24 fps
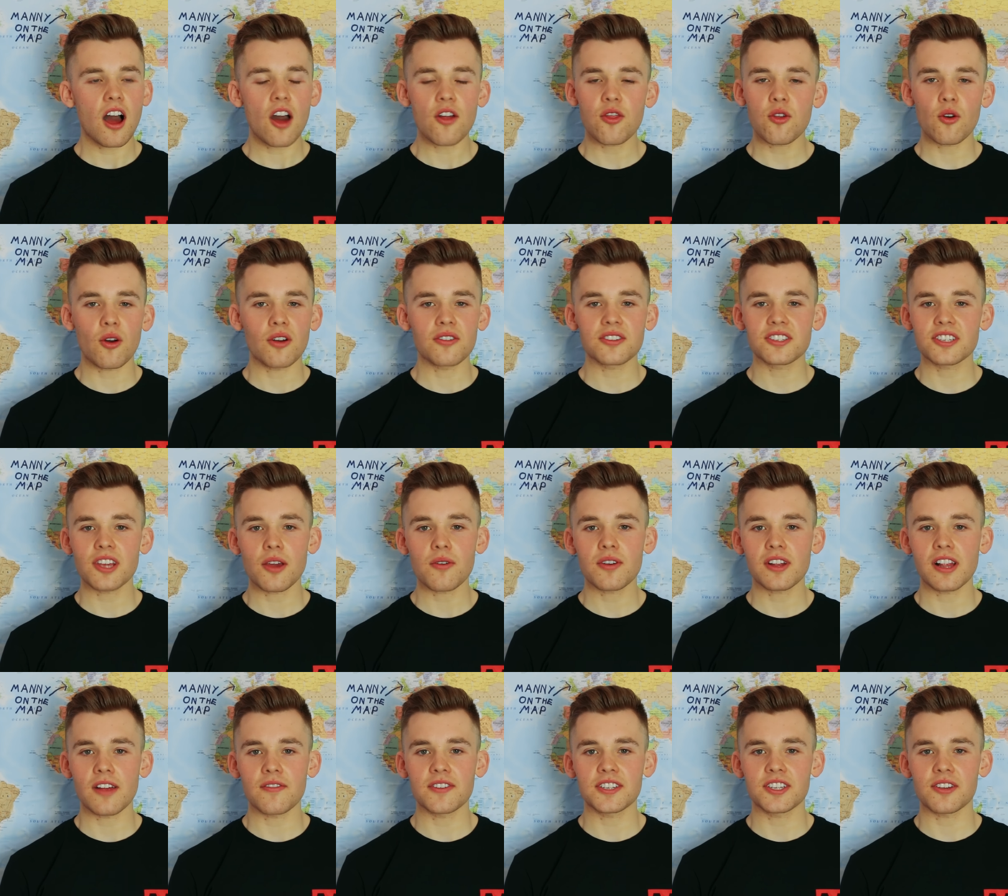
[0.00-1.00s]
I thought I was so
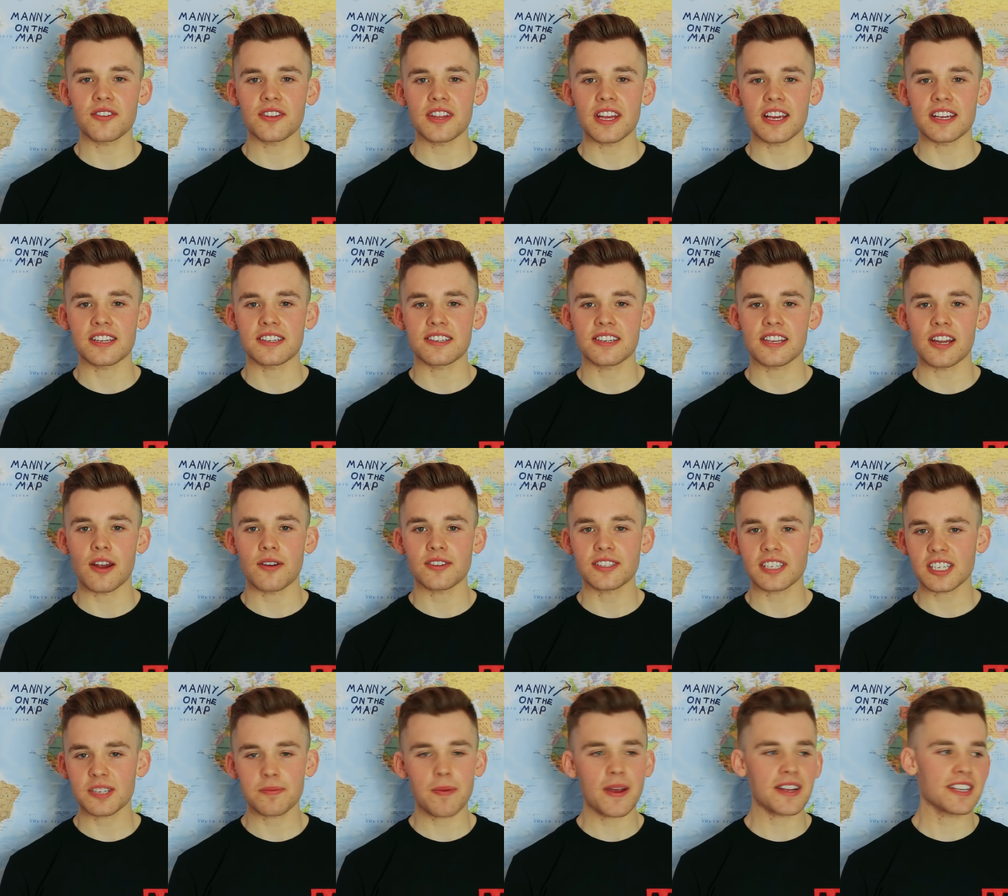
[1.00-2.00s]
clever doing this, you know, I was
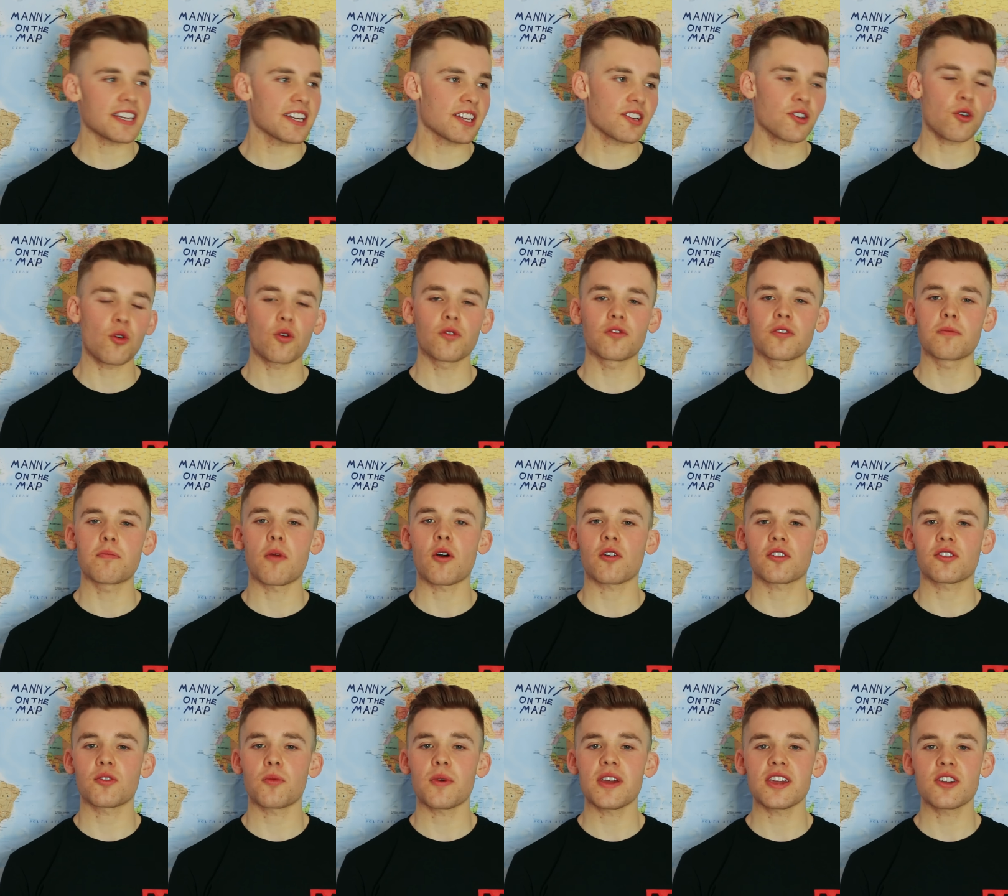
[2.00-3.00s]
expecting a call from
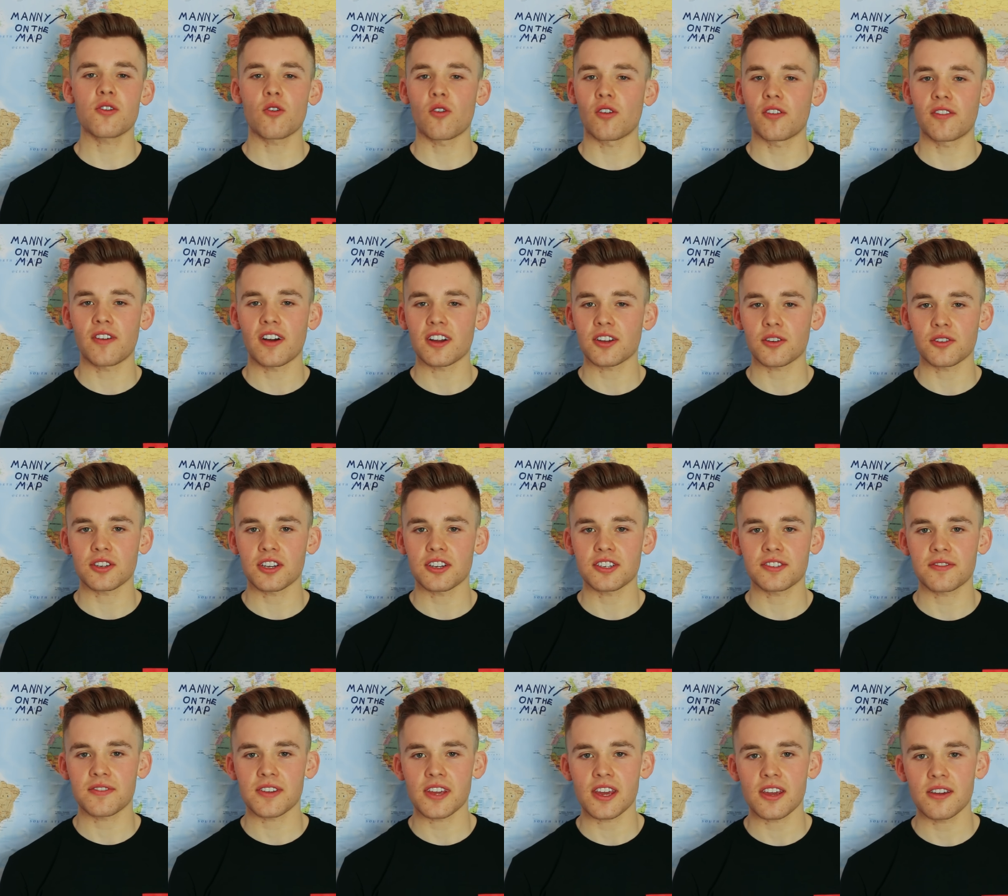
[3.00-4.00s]
Mock the Week or Have I Got
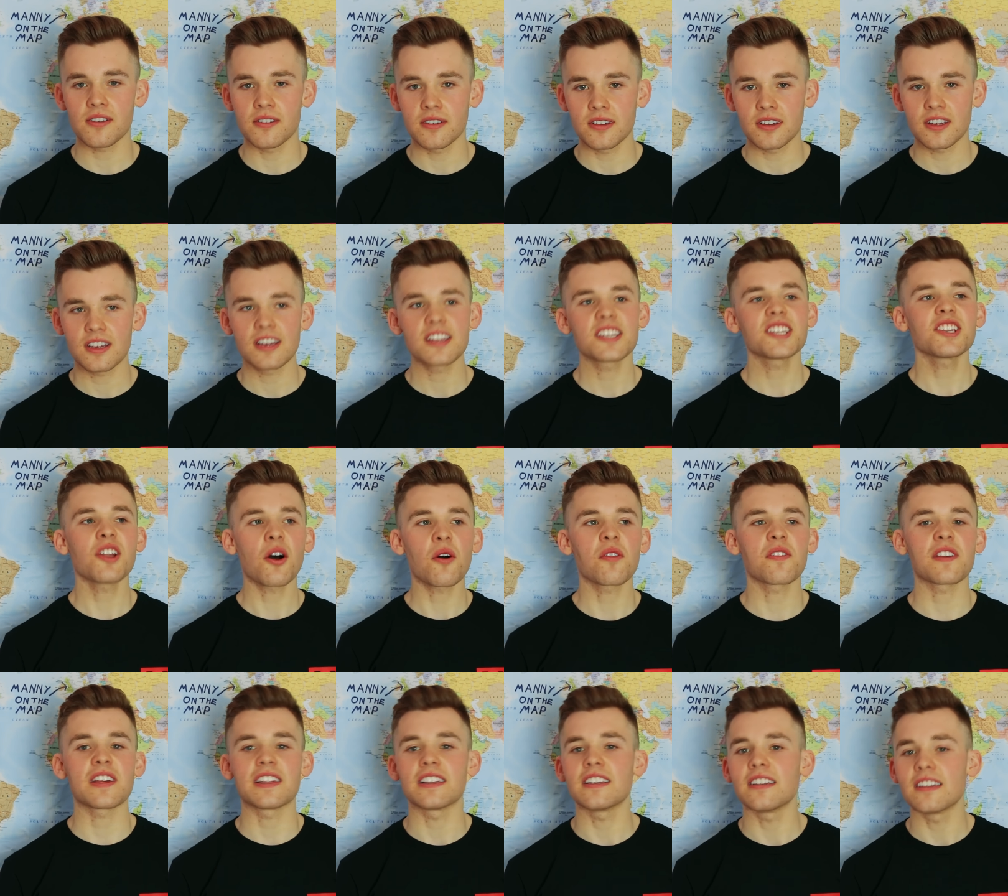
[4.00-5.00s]
News For You
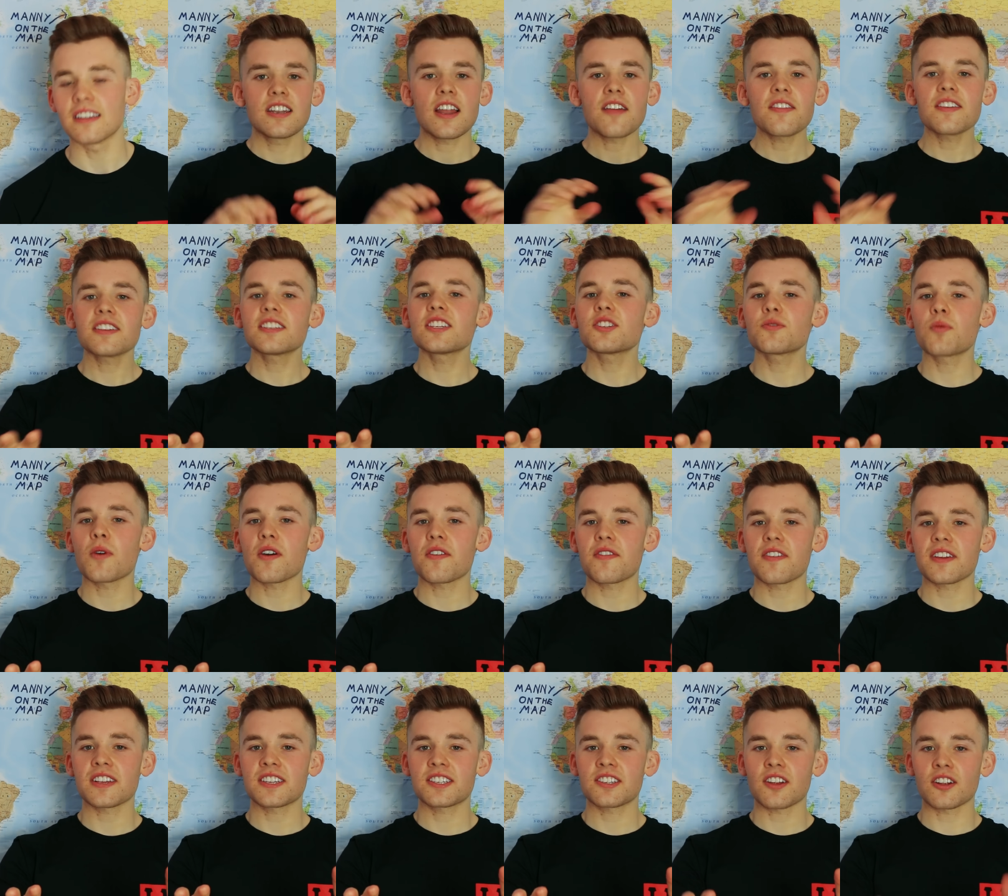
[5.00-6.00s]
nothing. Now this is where
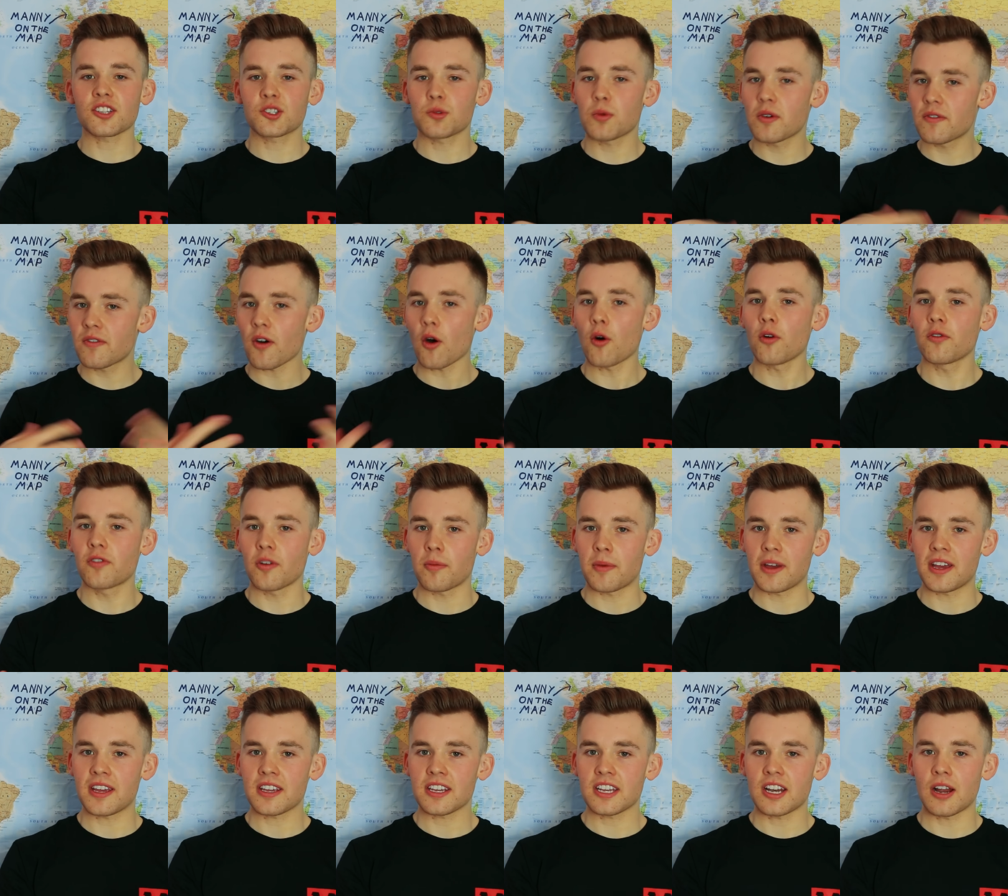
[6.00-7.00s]
things start to evolve a
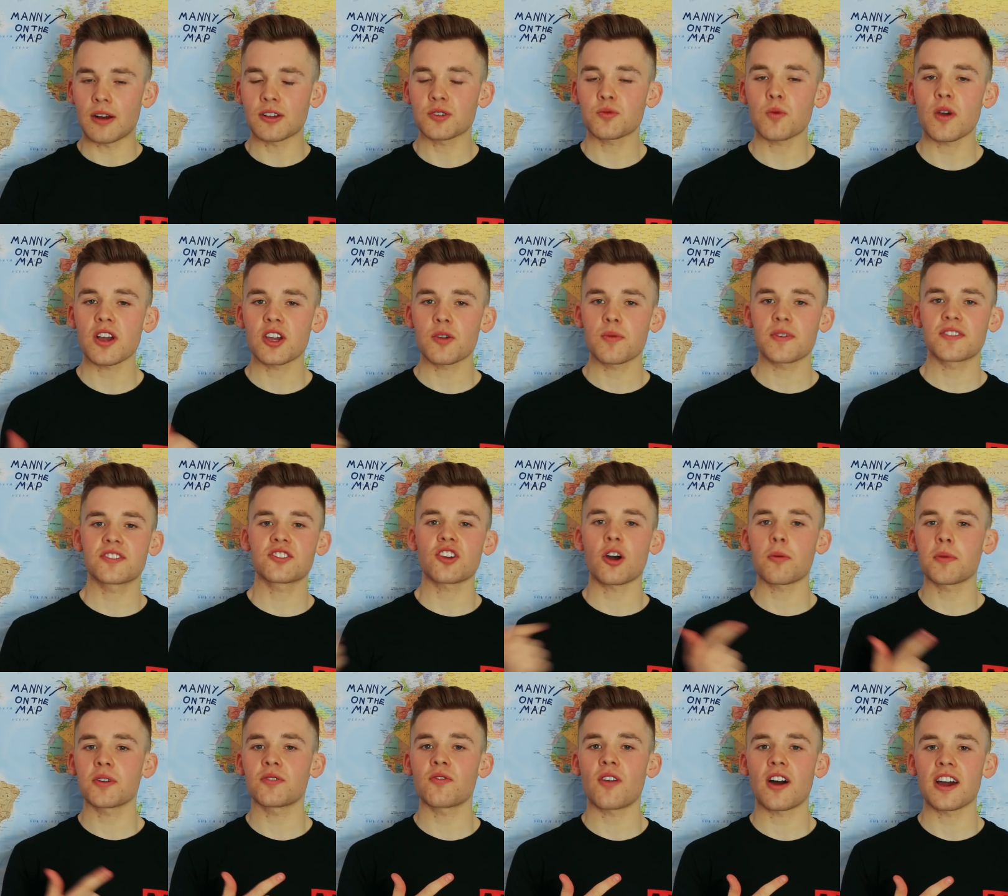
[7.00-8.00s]
bit. You know, I was working with
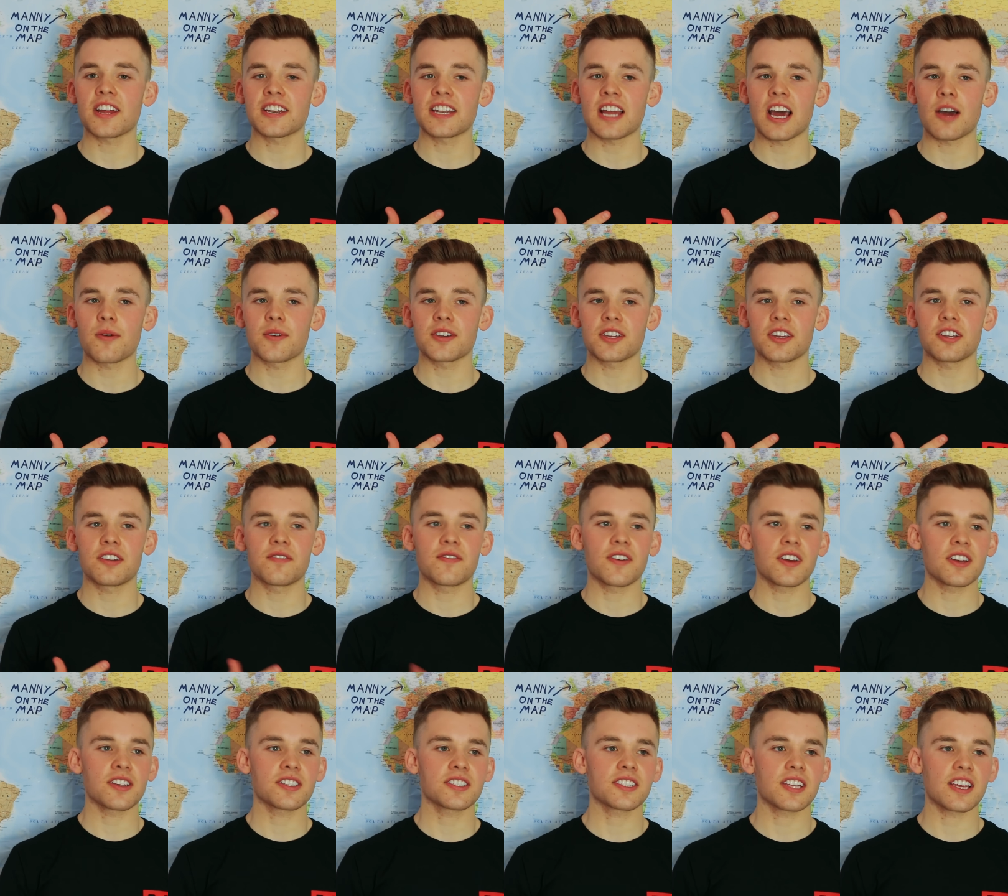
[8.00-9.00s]
Tom and Ryan now at
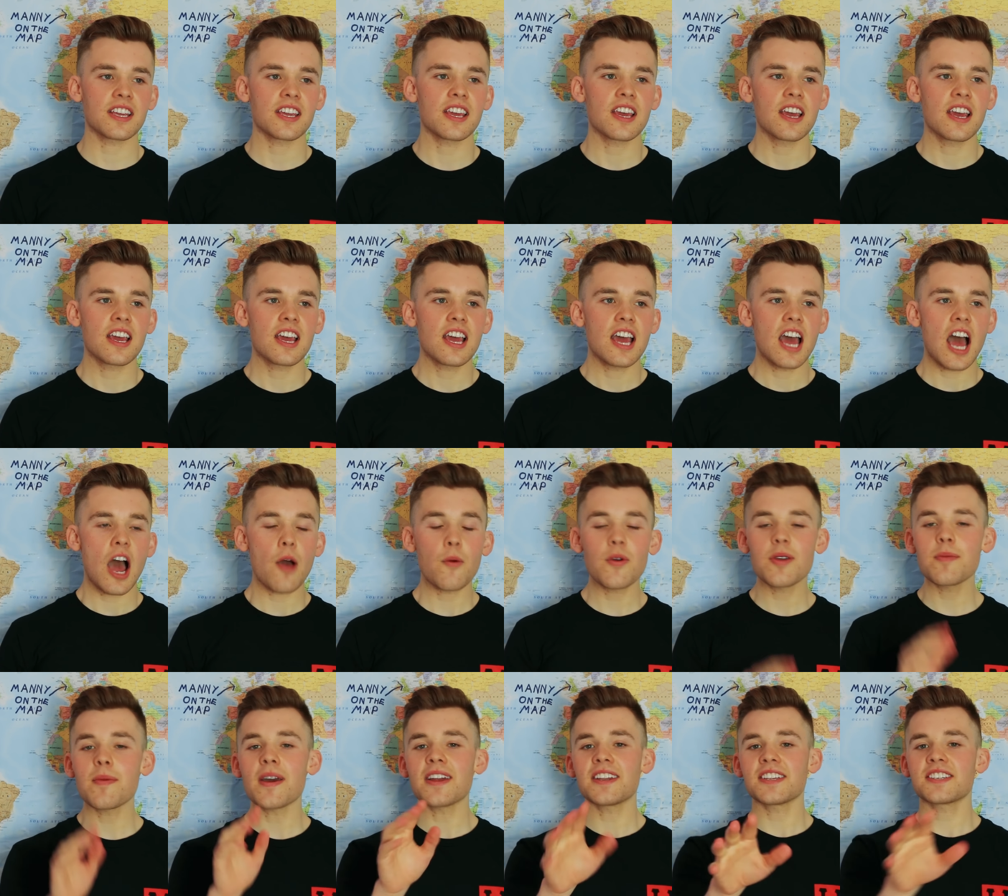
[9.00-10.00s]
university, and
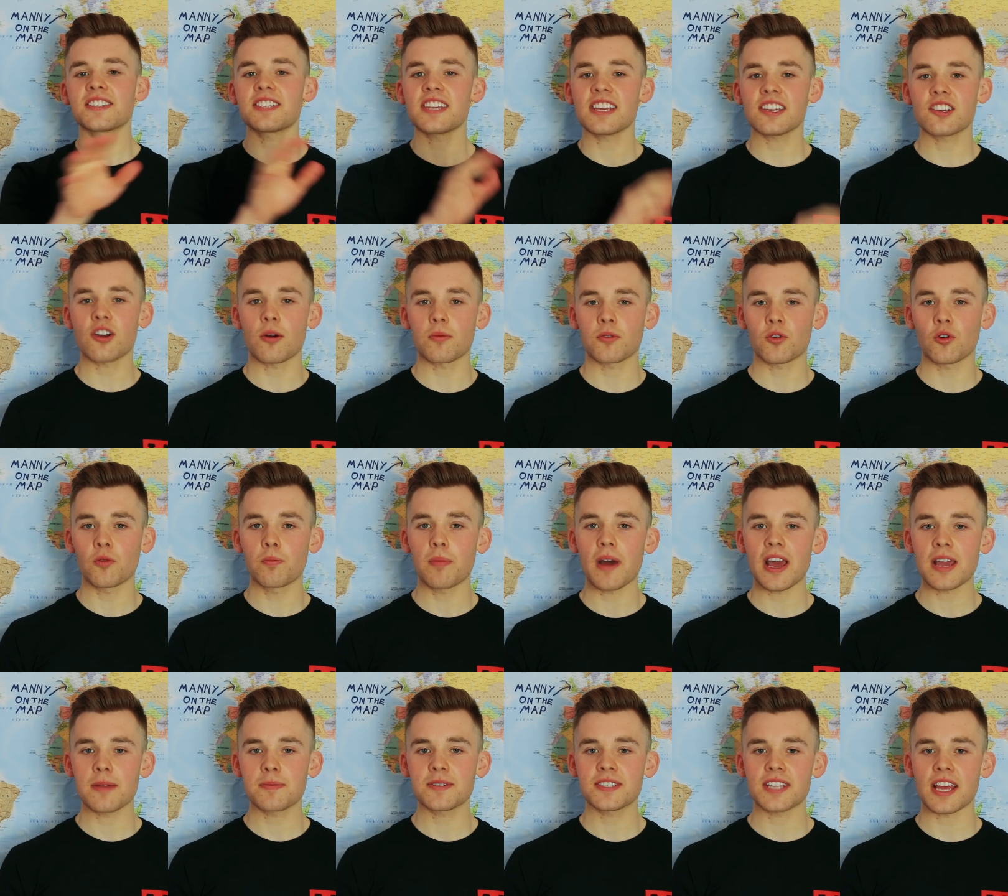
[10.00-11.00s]
we made a sitcom called Babe